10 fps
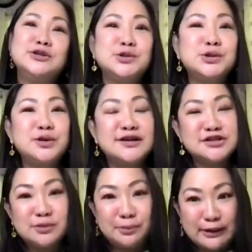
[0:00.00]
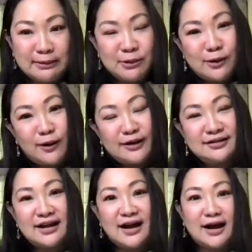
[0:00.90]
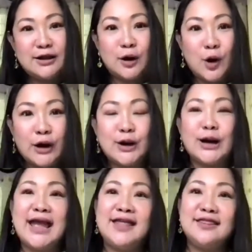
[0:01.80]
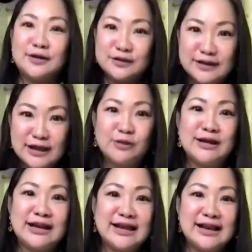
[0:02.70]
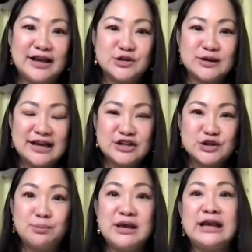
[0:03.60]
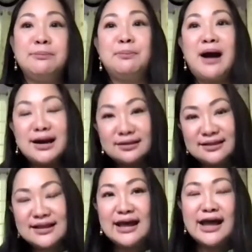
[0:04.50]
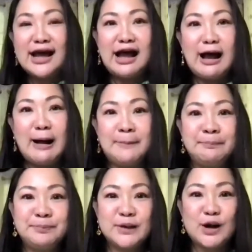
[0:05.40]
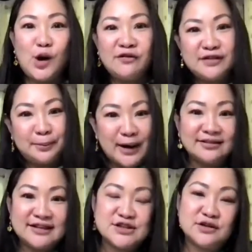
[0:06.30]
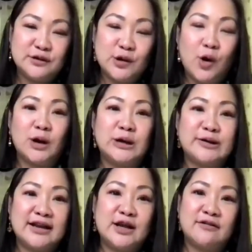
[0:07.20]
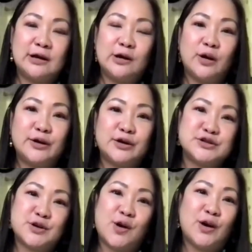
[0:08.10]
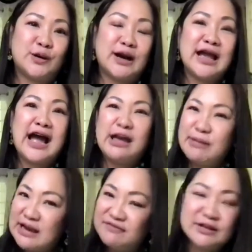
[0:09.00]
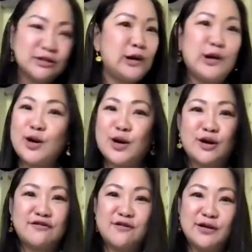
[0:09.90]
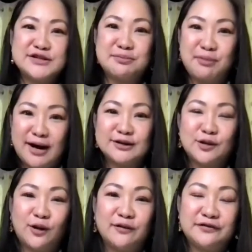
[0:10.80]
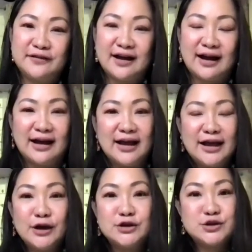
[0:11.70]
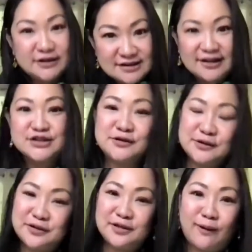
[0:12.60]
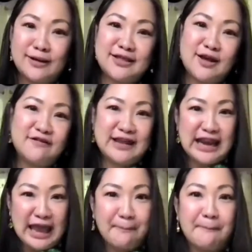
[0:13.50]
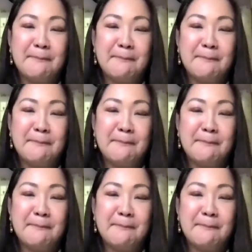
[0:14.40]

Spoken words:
to the Supreme Court, Your Honor, and the continuing legal education being part of the practice of law already of the lawyers, Your Honor, I believe it no longer falls part of the jurisdiction or authority of the LEB.